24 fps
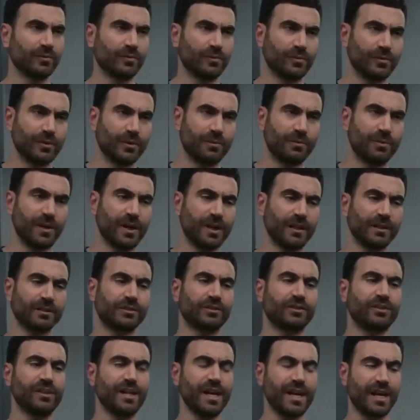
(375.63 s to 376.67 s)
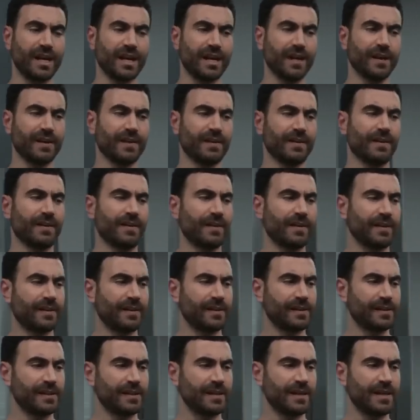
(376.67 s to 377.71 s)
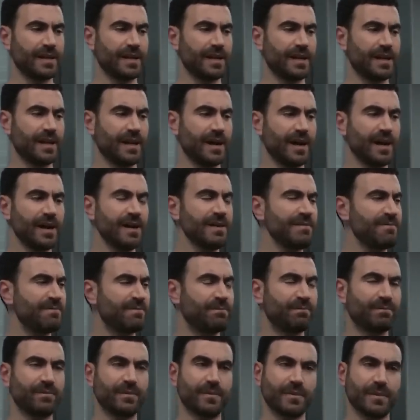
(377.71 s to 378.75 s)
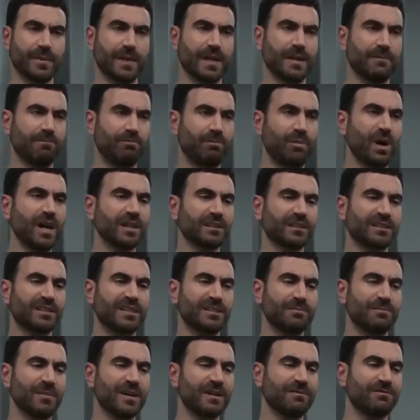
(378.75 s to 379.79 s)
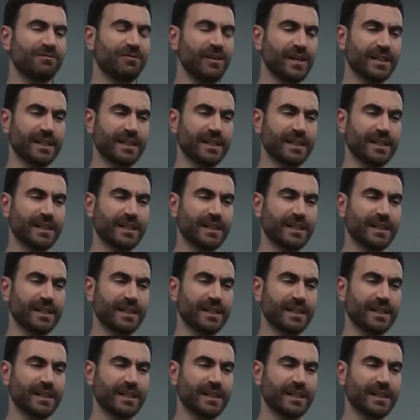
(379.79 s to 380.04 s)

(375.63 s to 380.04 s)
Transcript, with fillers: For the past year, I have busted my